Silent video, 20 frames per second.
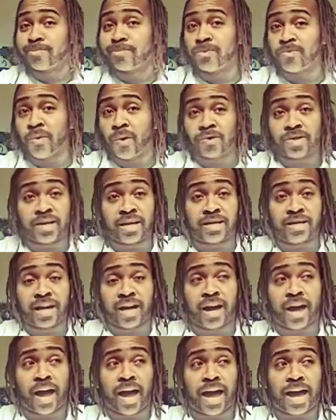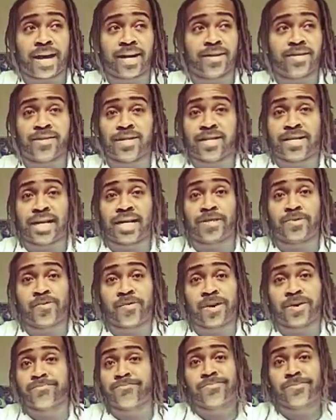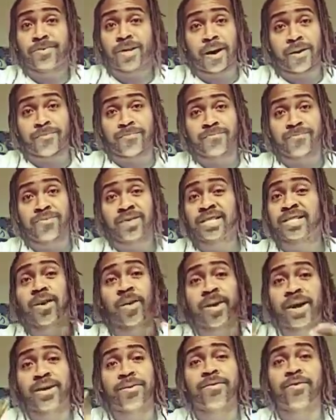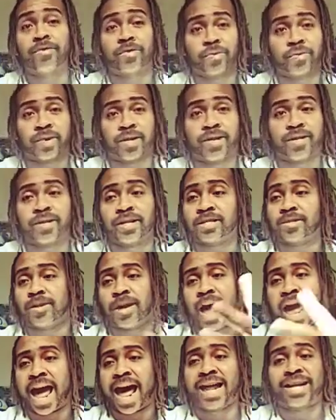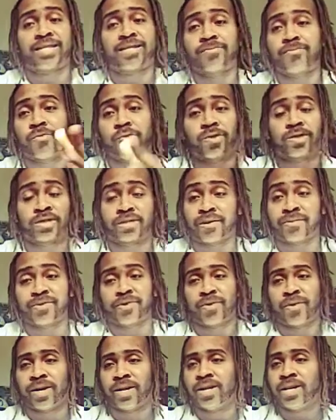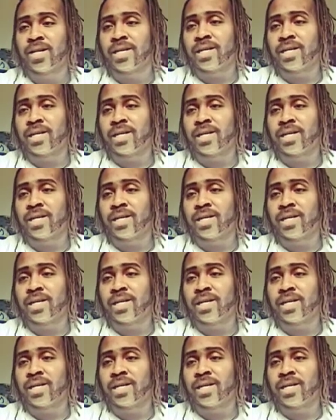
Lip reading: Most of you think, hey, it takes 1. No. Let's go ahead and do 3. Let's add some more stuff to it.